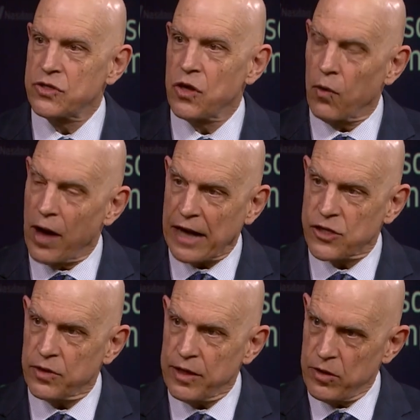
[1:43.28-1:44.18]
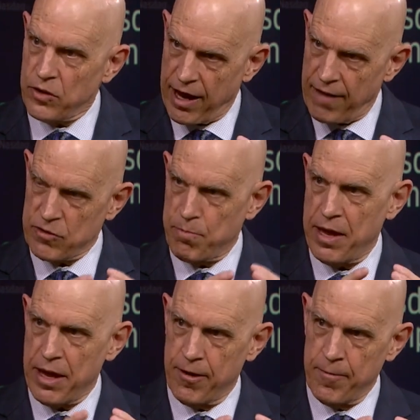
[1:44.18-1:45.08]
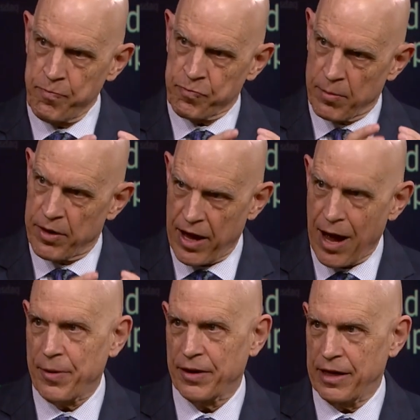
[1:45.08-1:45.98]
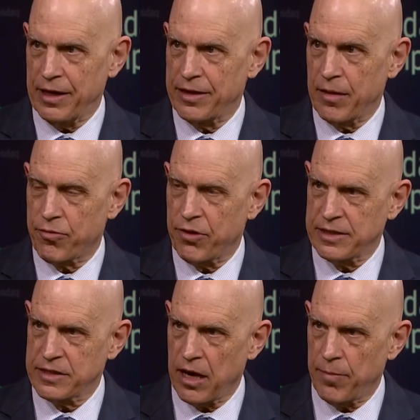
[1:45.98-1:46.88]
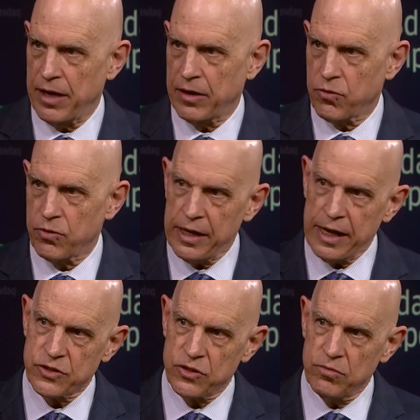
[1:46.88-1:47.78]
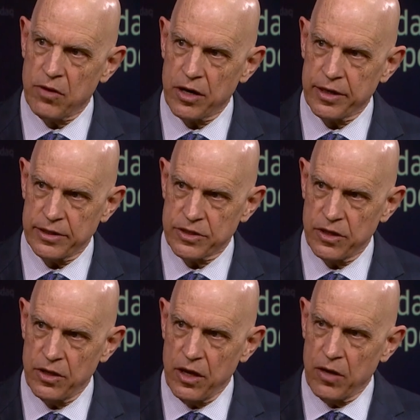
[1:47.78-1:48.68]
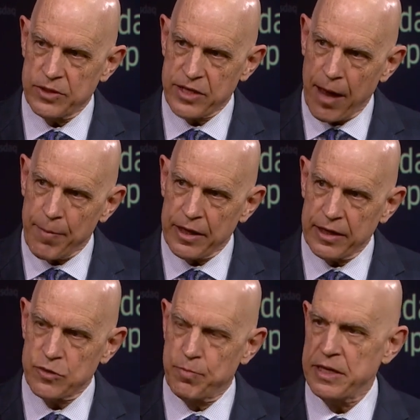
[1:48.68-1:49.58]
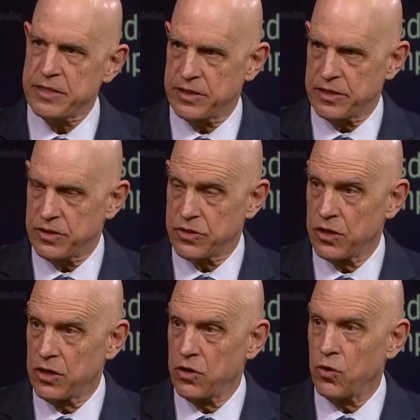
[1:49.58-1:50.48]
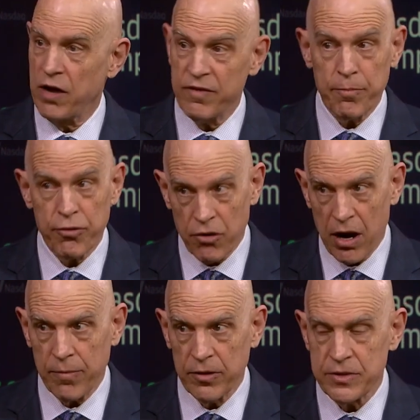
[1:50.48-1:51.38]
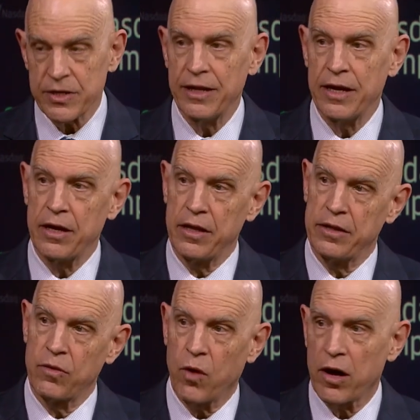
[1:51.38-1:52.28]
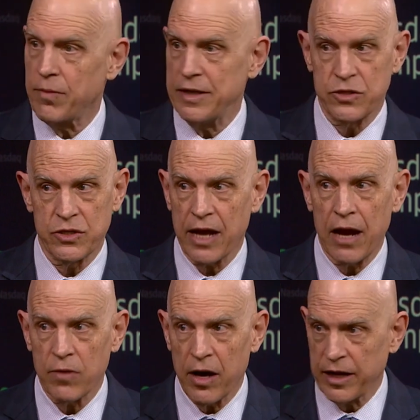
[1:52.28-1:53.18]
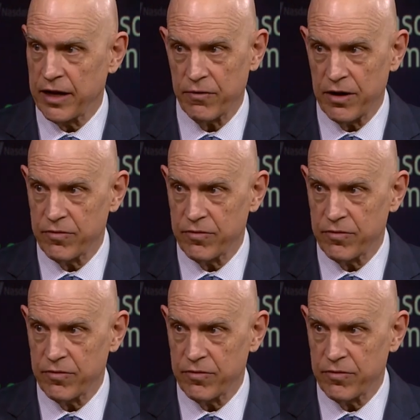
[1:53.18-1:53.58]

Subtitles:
So actually, when you have this big monopoly that breaks up, it creates new markets. What's happening is businesses who are having problems and the water rates are skyrocketing for